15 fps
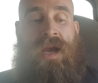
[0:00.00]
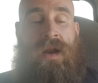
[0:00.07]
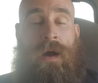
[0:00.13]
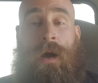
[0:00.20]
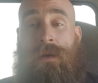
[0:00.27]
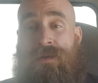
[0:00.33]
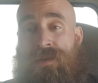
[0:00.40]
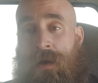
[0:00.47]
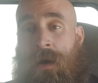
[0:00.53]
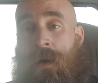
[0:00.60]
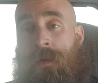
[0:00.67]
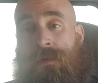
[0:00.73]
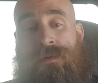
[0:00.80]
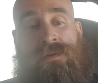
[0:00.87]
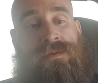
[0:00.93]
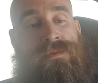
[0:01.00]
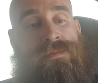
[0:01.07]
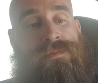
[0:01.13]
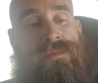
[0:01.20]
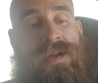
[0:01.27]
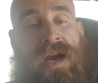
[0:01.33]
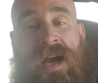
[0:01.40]
also,
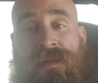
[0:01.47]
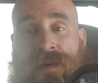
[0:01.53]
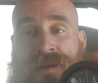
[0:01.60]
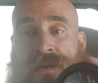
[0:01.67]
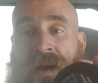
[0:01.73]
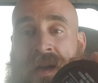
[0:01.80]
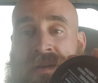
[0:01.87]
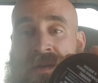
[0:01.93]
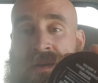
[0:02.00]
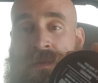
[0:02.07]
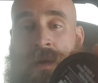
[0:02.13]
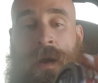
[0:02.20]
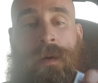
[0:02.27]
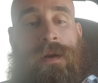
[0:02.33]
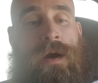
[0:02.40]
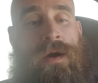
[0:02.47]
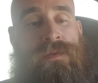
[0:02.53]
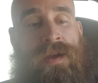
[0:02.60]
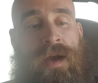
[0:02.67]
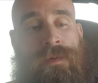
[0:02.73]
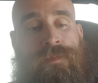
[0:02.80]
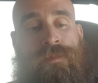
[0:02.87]
I haven't scratched this code off
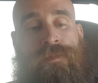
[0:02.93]
yet.